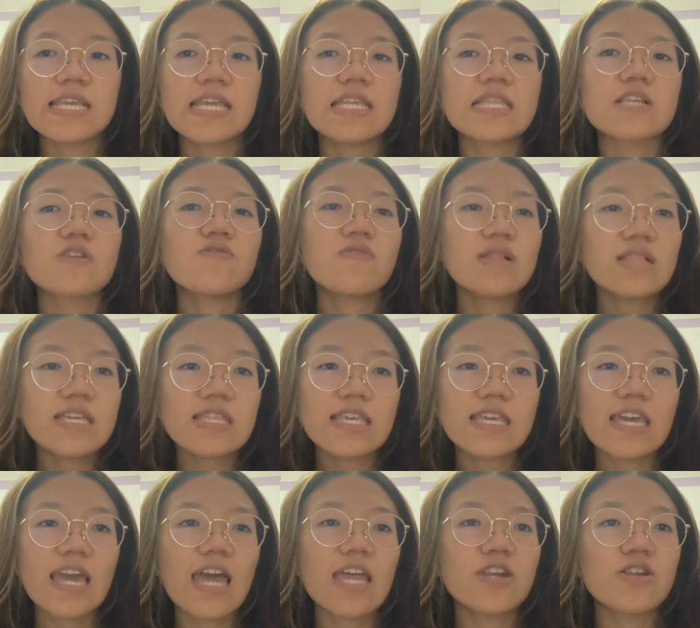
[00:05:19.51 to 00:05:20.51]
in
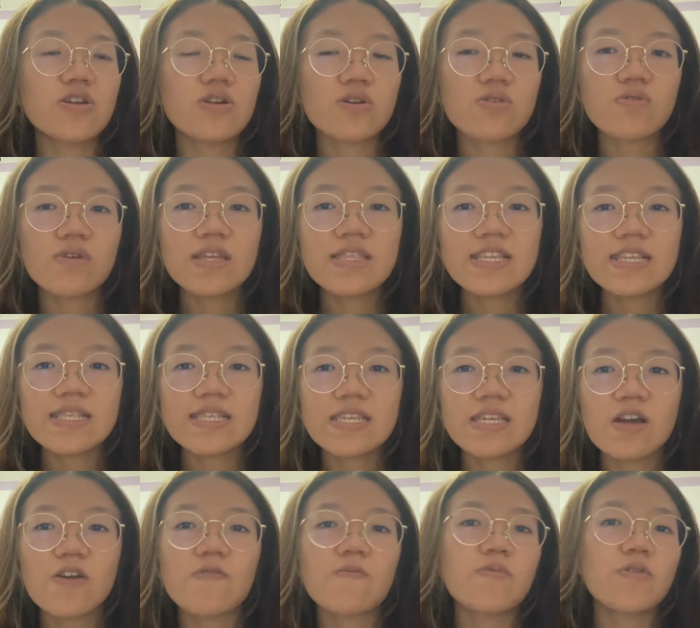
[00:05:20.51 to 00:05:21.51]
quality and/or
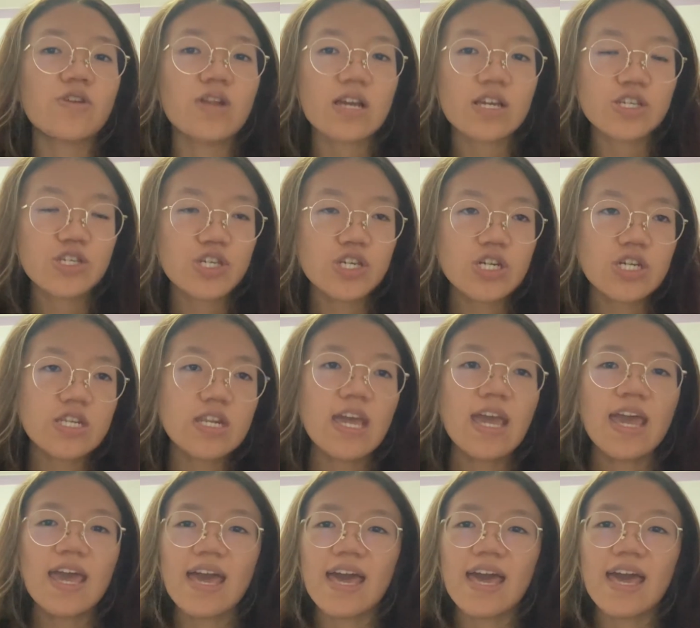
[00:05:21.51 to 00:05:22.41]
quantity of production,